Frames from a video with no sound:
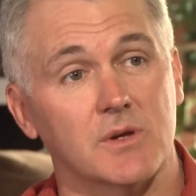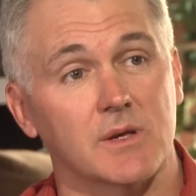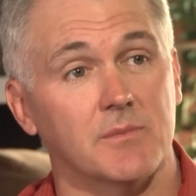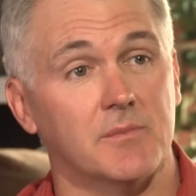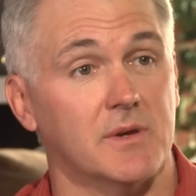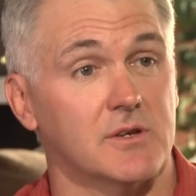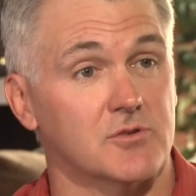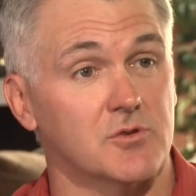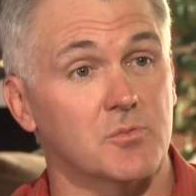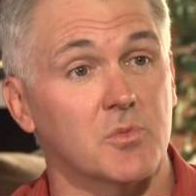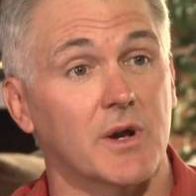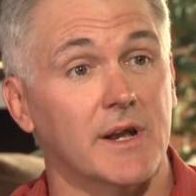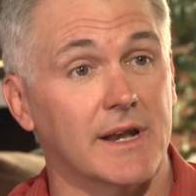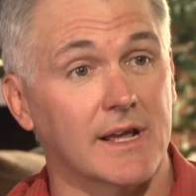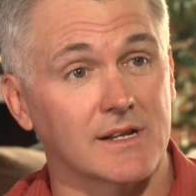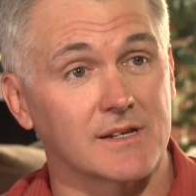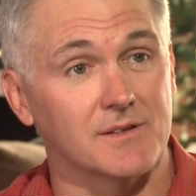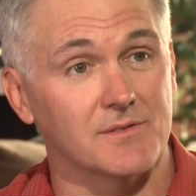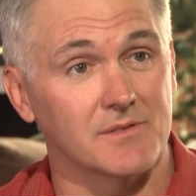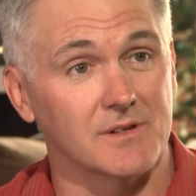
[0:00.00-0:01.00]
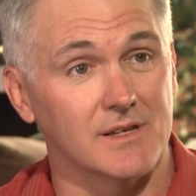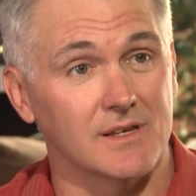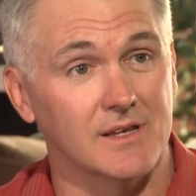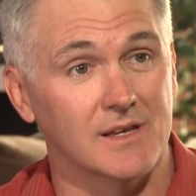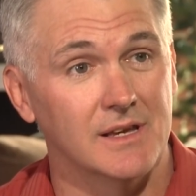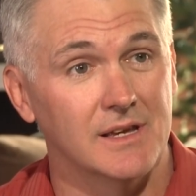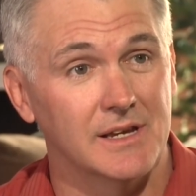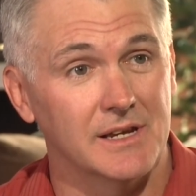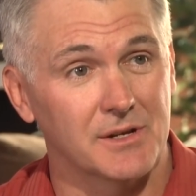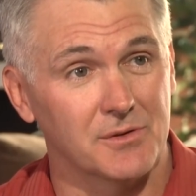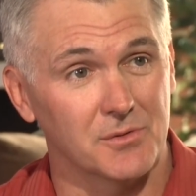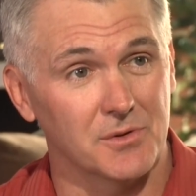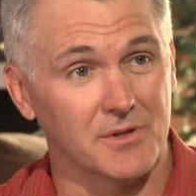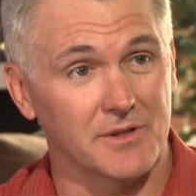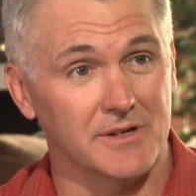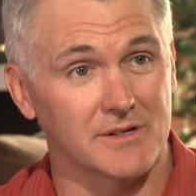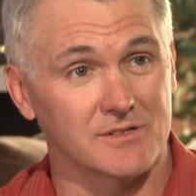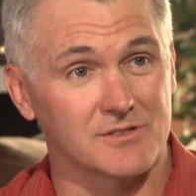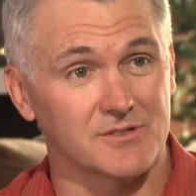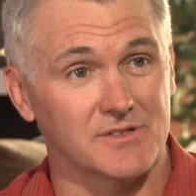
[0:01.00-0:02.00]
can measure brain activity and
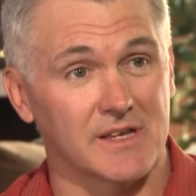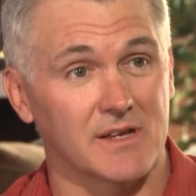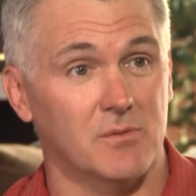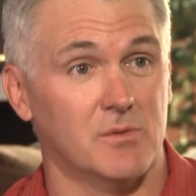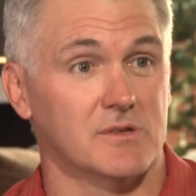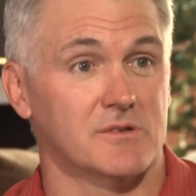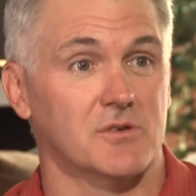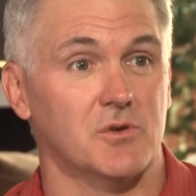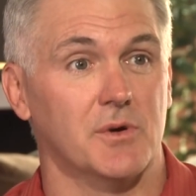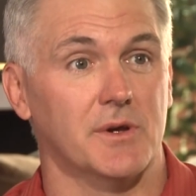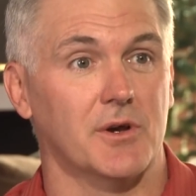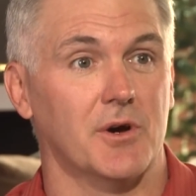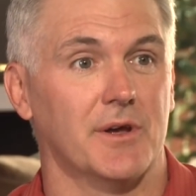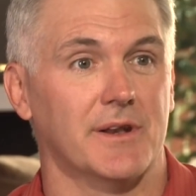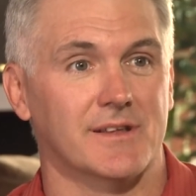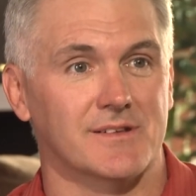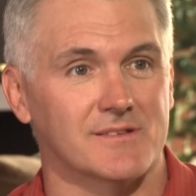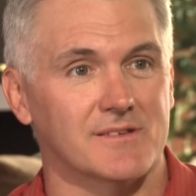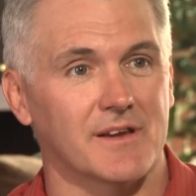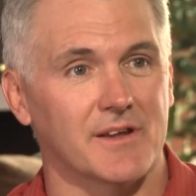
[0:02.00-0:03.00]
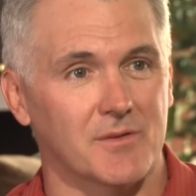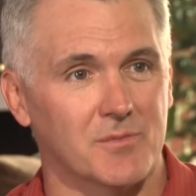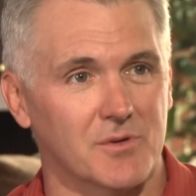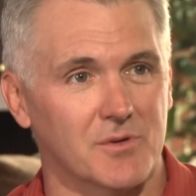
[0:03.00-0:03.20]
really understand what's going on inside a